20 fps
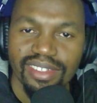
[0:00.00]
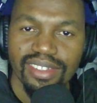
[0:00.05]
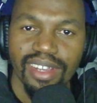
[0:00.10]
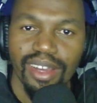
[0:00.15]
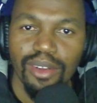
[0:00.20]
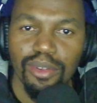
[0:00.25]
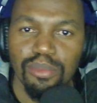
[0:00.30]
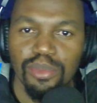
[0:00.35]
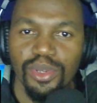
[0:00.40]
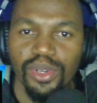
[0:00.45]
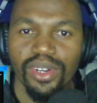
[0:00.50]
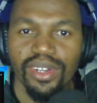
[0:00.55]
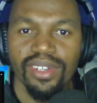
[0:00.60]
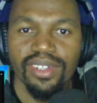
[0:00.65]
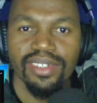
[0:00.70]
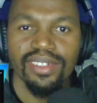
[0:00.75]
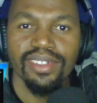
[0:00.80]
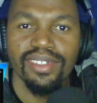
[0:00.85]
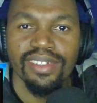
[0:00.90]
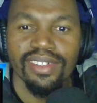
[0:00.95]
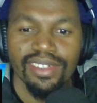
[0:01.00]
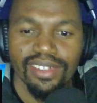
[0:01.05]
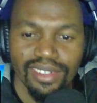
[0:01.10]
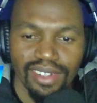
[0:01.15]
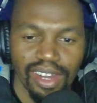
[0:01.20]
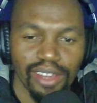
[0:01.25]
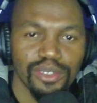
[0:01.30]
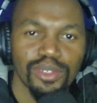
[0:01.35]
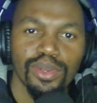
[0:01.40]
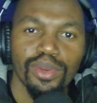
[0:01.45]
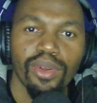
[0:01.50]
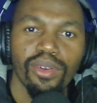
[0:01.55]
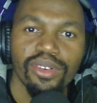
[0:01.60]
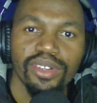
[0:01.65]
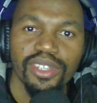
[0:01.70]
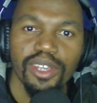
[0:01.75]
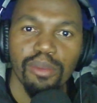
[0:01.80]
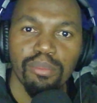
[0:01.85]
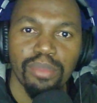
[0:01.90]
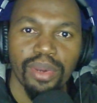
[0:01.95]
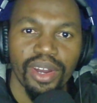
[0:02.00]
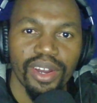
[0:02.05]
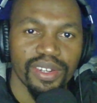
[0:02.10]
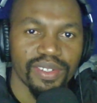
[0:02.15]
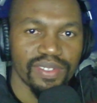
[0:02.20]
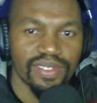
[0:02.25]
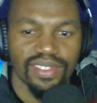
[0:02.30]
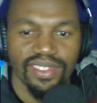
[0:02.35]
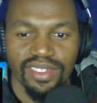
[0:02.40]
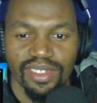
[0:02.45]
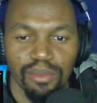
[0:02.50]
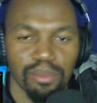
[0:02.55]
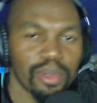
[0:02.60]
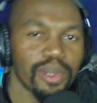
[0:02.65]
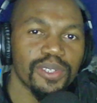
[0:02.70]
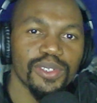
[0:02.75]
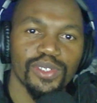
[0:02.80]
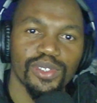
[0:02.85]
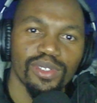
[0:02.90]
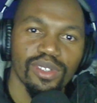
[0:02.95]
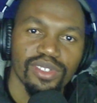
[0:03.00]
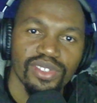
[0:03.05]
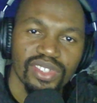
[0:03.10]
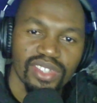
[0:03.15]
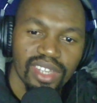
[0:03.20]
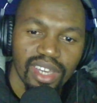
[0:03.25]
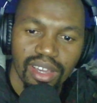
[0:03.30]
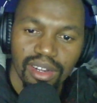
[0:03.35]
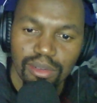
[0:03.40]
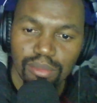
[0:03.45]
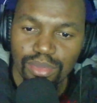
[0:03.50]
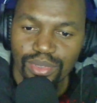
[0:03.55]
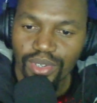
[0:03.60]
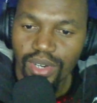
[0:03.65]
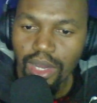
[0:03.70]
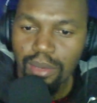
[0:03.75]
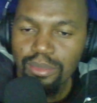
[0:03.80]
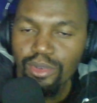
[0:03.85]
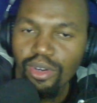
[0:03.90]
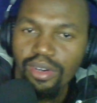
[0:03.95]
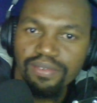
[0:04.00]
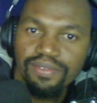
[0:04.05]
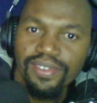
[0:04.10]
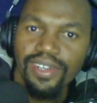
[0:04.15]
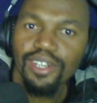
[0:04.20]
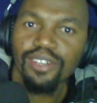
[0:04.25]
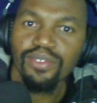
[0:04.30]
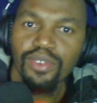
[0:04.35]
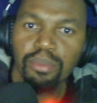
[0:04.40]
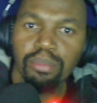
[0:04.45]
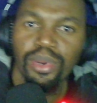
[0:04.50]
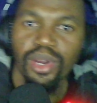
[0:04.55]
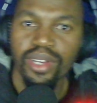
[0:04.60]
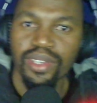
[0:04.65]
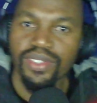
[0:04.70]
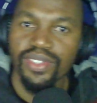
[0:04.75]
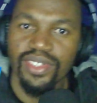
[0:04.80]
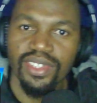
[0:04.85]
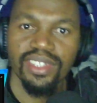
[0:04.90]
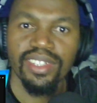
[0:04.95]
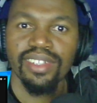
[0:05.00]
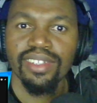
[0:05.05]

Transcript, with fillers: down bro like you're holding a purse. The purse is not scared, bro. I'm not afraid of a purse.